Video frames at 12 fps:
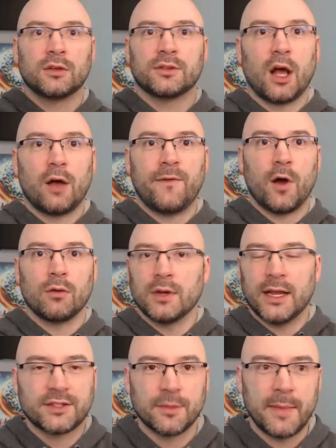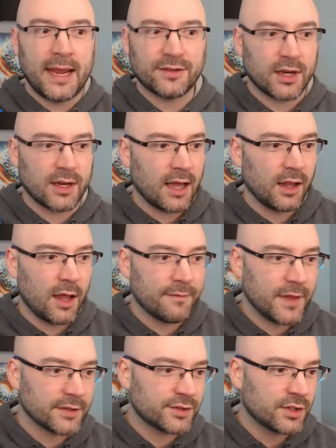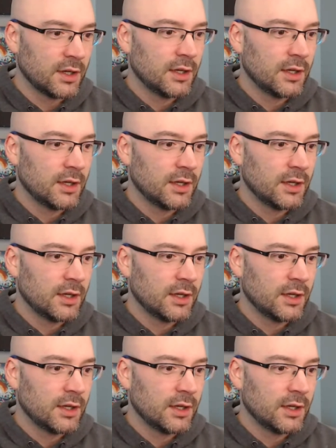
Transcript: cell phone. It's amazing. I love this.